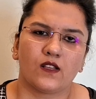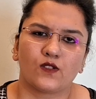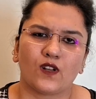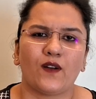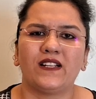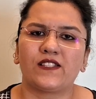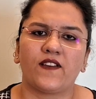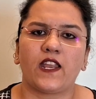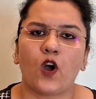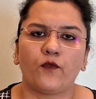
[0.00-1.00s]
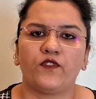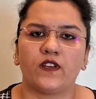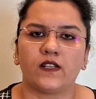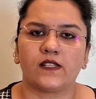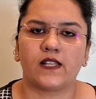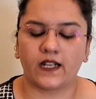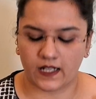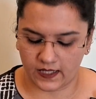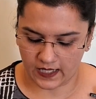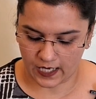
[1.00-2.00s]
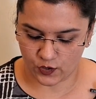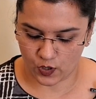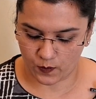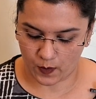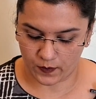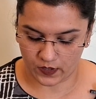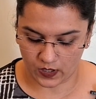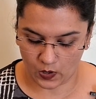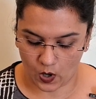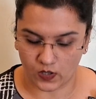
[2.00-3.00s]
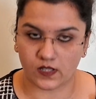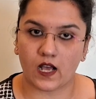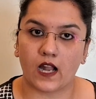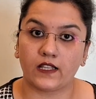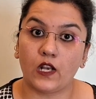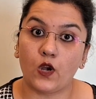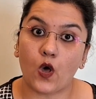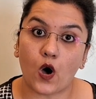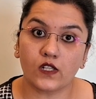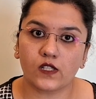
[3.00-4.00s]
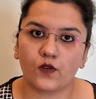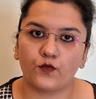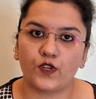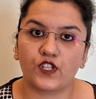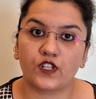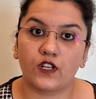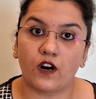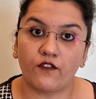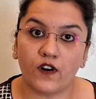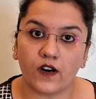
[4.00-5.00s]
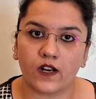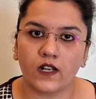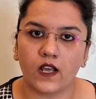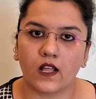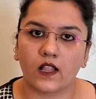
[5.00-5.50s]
So now it's very obvious that intellectual property laws are the laws which govern